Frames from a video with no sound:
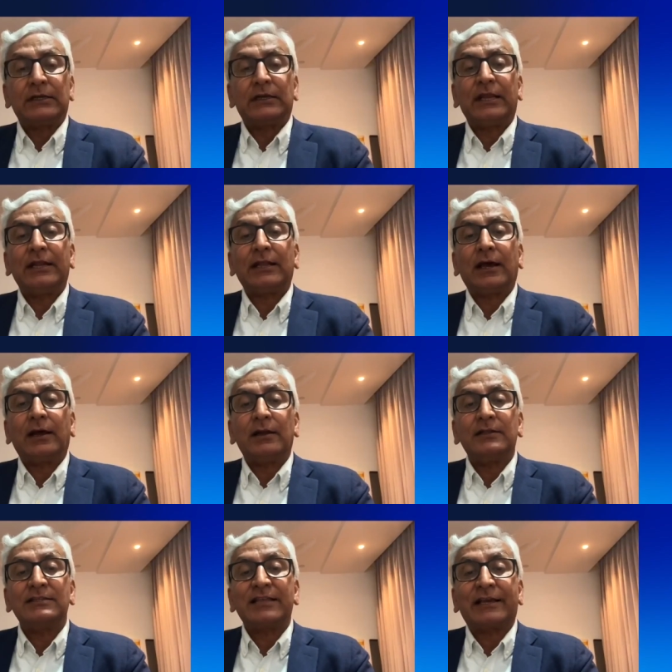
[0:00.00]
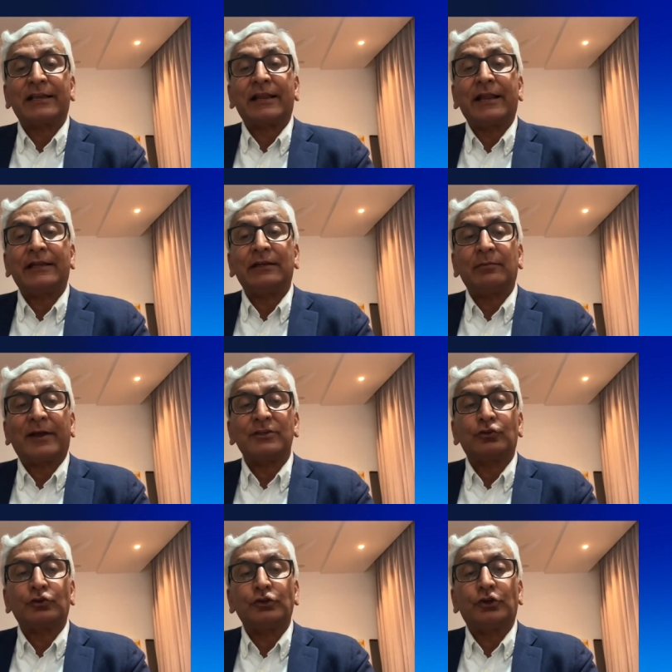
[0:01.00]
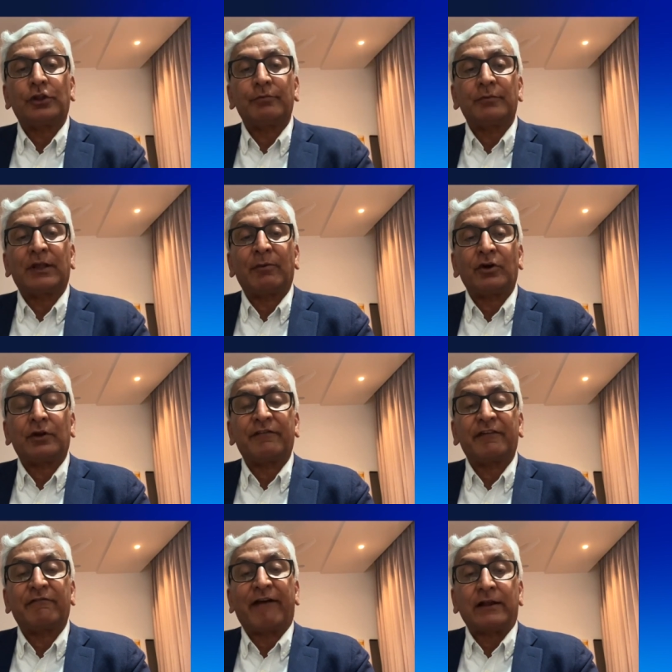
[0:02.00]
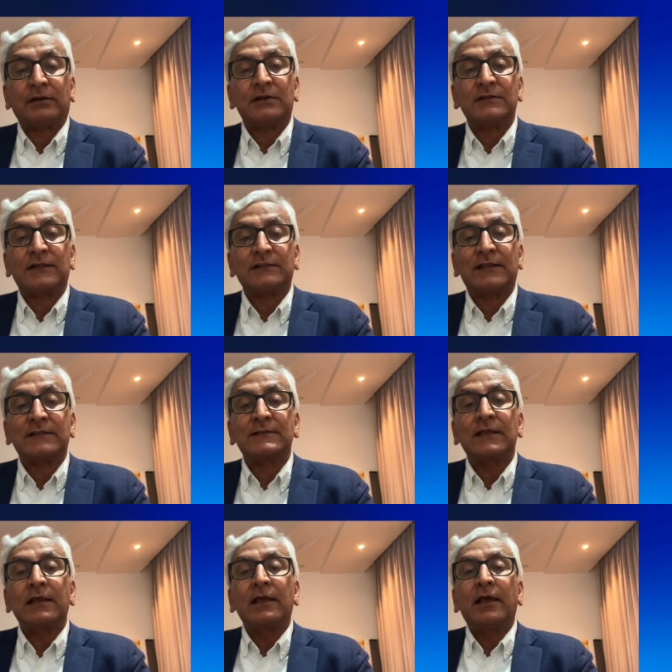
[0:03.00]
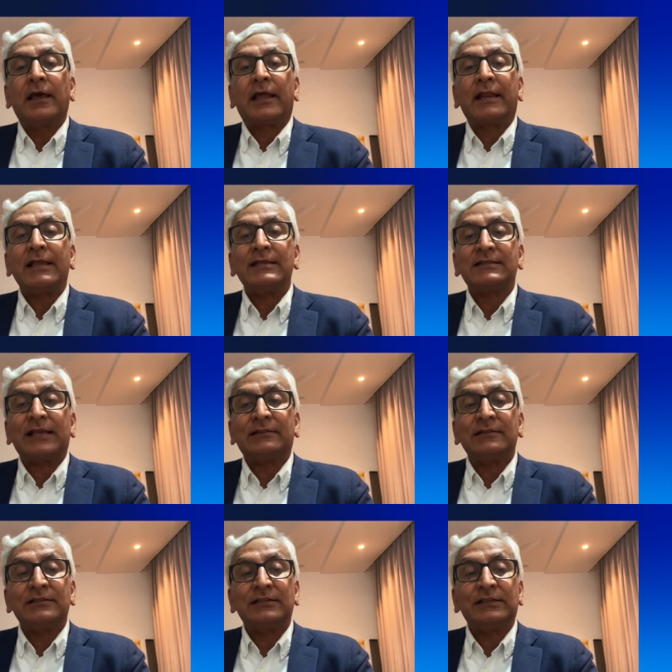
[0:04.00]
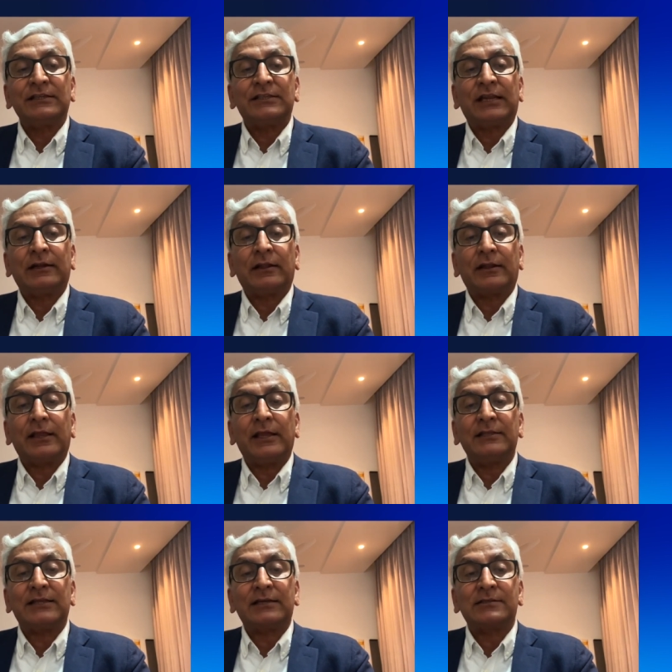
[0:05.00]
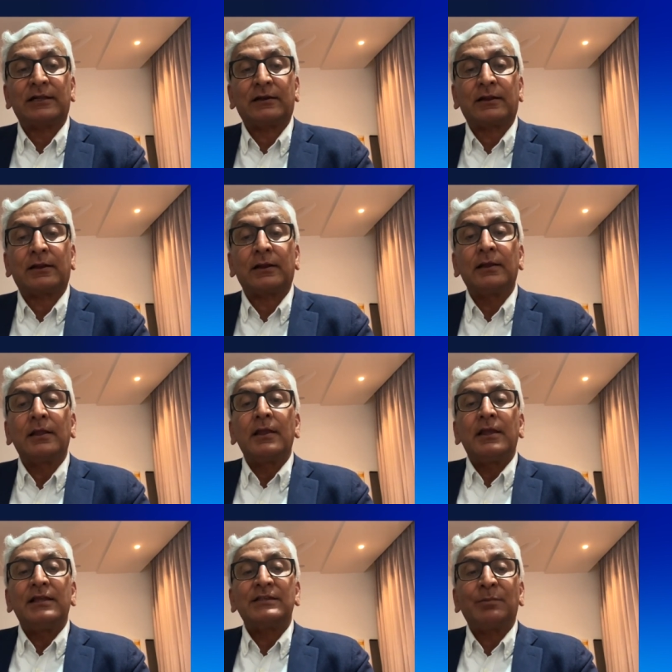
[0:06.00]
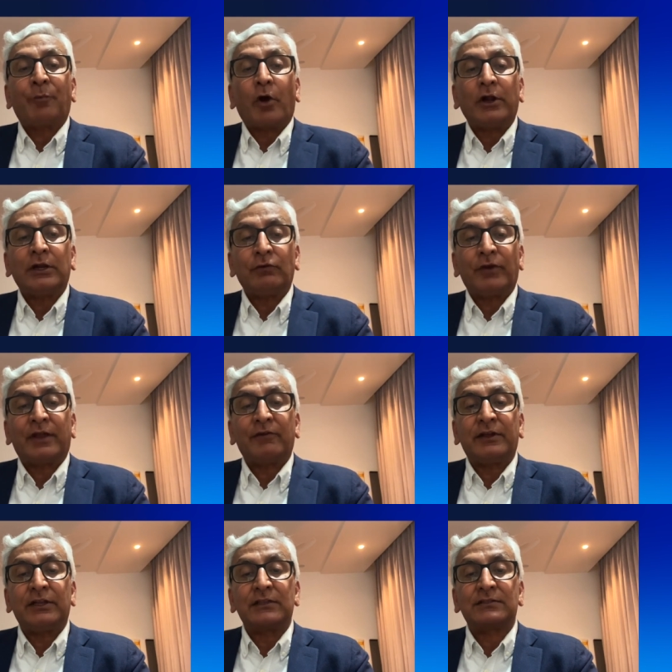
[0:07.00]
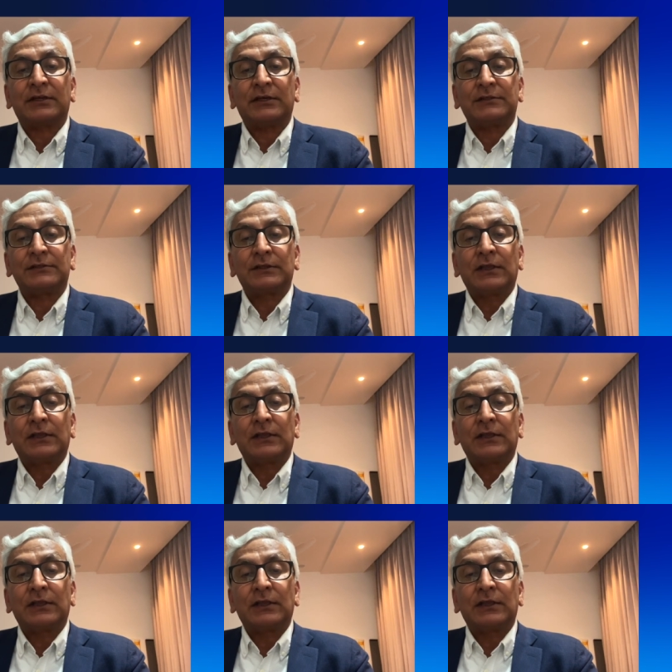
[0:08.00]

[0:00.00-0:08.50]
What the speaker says: Data disaggregated by socio-demographic factors such as race, ethnicity, gender, age, etc. is important to equity research.